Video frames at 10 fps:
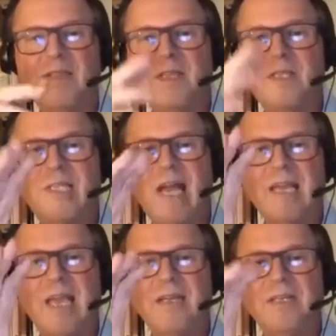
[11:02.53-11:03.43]
that's
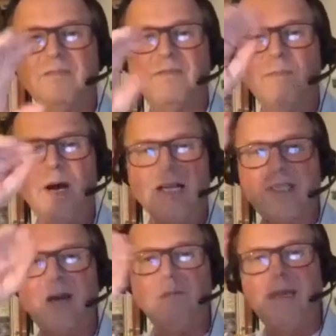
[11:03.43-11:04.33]
delegated from
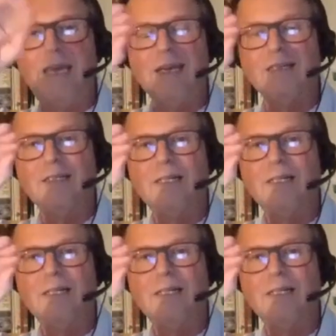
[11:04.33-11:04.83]
us up here.